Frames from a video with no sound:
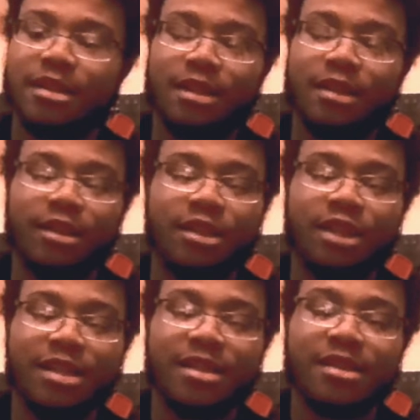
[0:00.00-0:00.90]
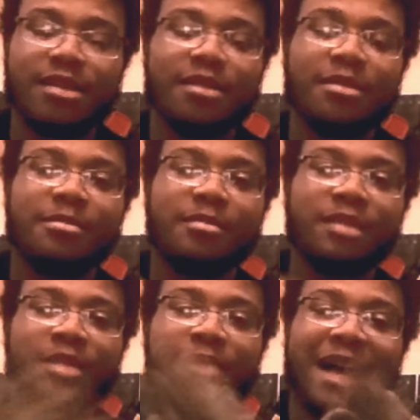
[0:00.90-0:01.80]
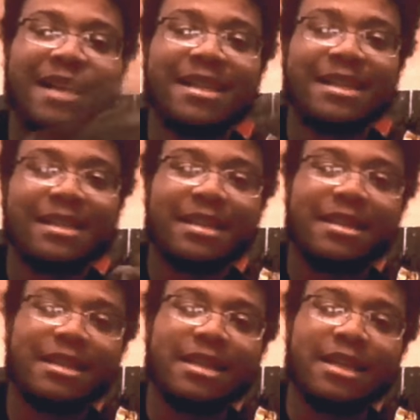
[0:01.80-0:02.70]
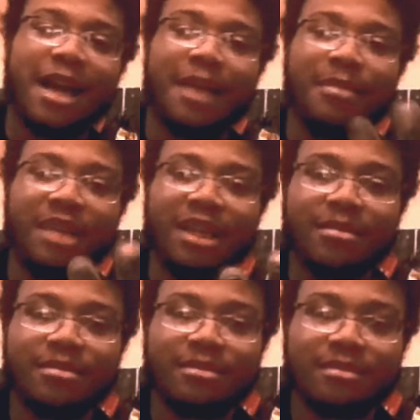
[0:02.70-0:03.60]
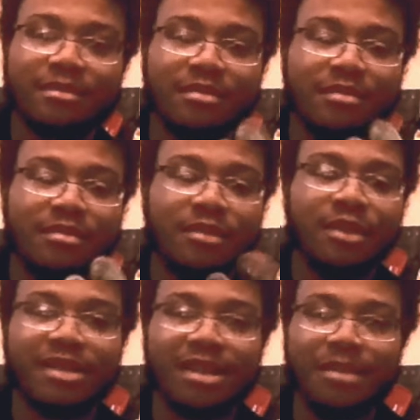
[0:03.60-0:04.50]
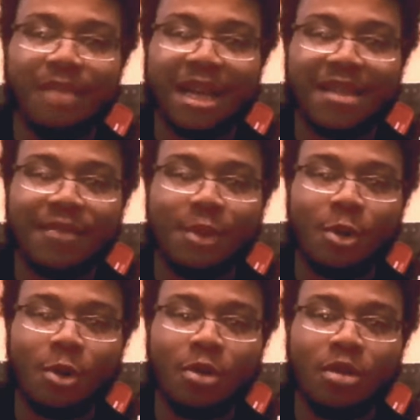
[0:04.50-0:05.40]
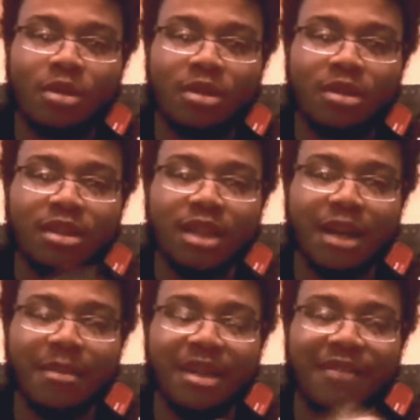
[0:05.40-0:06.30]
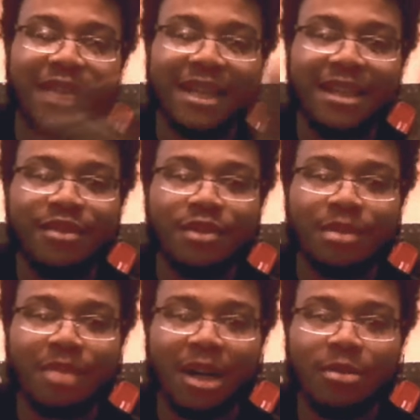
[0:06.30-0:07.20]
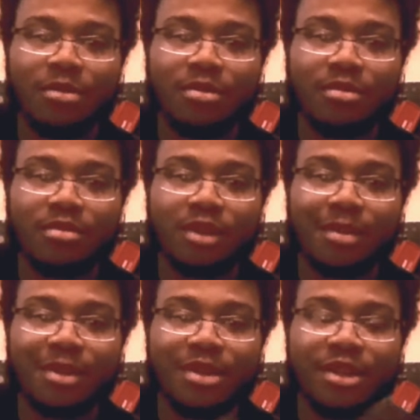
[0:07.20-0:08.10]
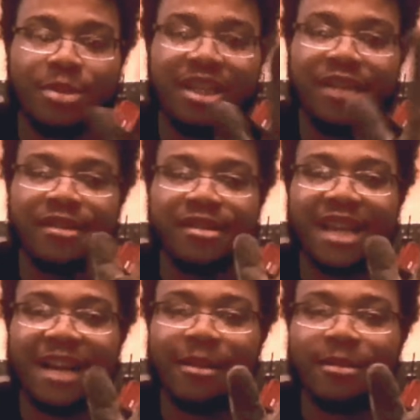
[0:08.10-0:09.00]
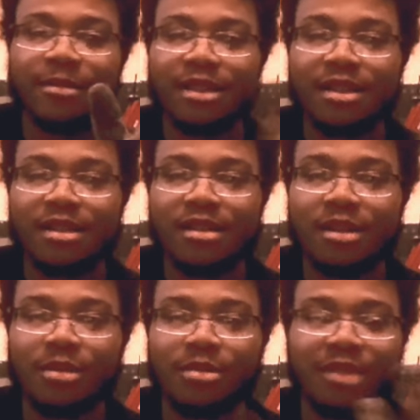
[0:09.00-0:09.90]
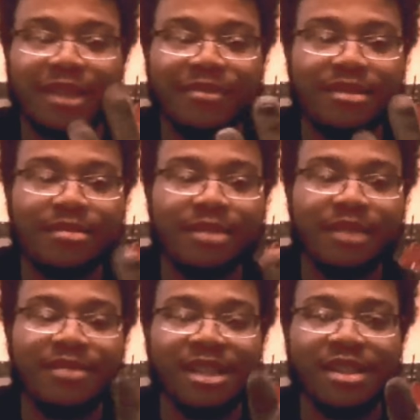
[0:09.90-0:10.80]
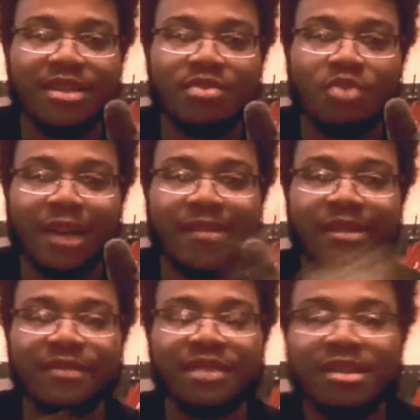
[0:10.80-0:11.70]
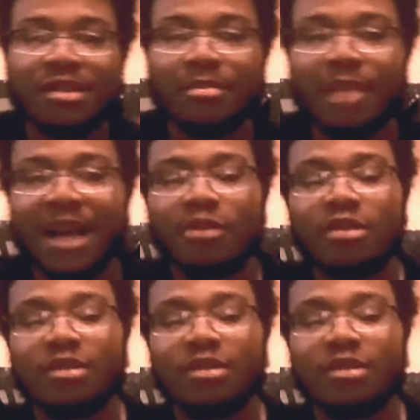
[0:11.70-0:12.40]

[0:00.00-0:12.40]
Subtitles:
They're just the best. I mean, you can see mines have a hole. I mean, I've had these for about almost 2 years now, so they've seen some wear, they've seen some battle,